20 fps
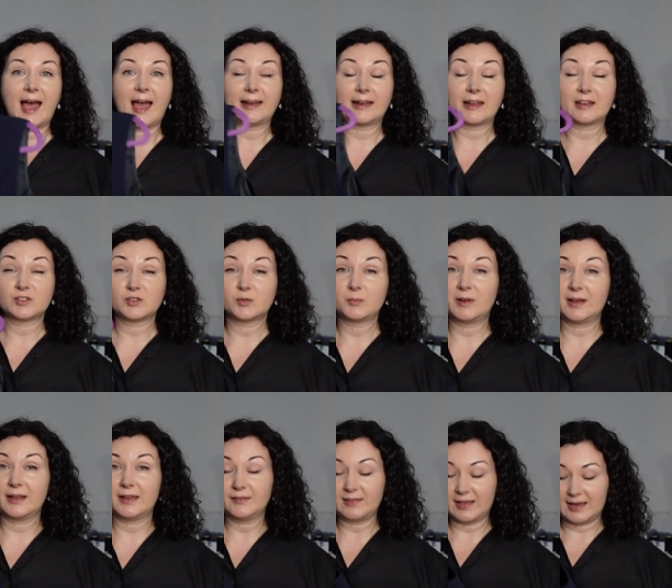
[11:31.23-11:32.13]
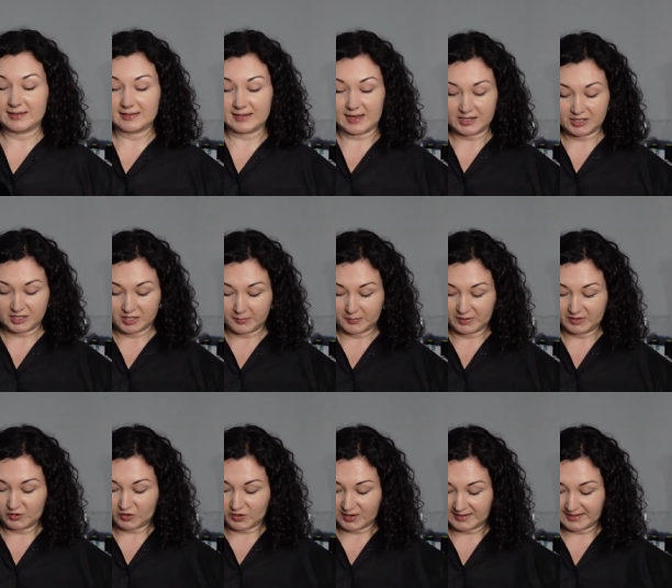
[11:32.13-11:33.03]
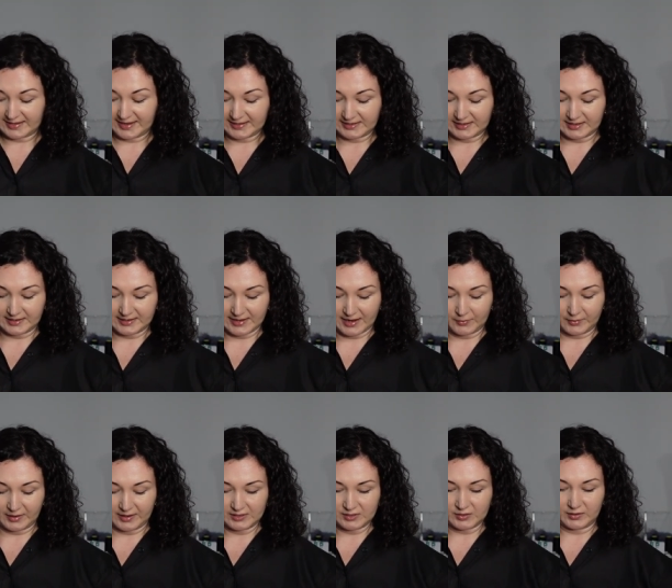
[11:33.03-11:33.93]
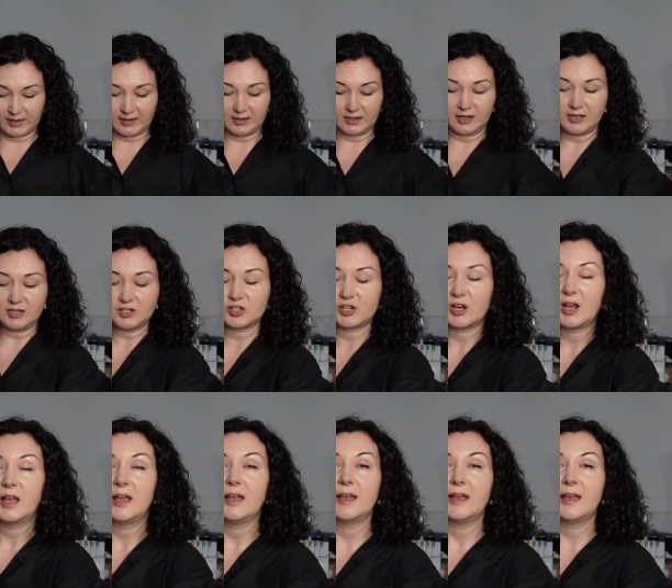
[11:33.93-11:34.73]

and I do believe that it's actually been translated now into English